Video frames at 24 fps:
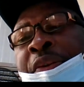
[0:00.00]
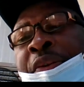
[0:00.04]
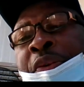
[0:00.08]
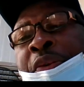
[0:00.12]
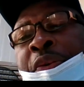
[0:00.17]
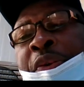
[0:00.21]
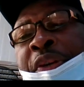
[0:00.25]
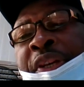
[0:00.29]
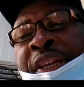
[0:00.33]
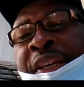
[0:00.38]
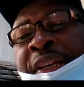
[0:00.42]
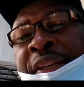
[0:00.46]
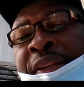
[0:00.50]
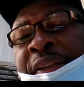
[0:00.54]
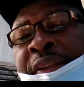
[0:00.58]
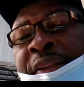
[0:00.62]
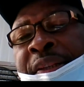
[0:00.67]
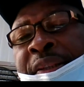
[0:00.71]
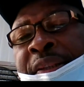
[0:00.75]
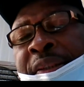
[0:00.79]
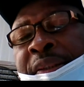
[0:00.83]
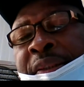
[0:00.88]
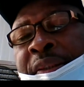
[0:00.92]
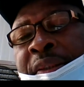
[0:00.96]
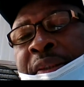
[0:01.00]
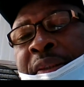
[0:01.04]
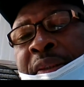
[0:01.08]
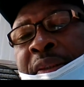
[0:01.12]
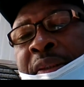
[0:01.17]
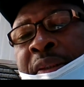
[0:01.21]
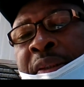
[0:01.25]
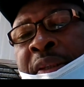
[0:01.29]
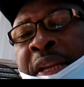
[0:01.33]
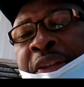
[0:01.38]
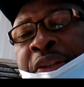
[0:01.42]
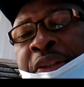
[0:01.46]
are you in?
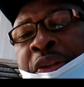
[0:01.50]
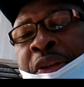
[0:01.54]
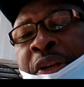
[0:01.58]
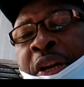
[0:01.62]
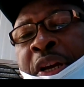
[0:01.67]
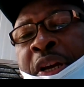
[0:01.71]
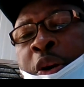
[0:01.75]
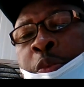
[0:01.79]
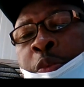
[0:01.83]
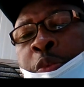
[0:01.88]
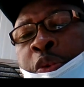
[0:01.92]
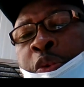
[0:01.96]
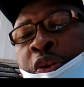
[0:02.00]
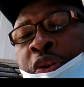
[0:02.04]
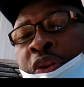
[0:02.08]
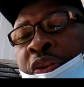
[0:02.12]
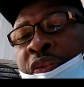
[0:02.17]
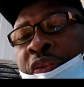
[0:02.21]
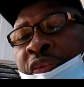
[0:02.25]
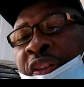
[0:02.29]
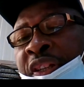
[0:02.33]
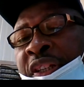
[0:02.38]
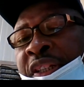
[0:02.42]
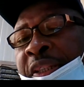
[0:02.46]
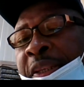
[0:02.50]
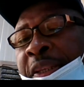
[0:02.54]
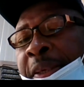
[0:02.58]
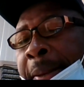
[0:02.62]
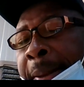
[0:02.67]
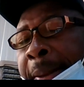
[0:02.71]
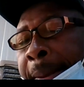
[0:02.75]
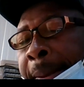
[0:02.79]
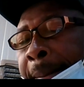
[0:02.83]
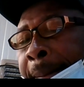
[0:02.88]
National Open University.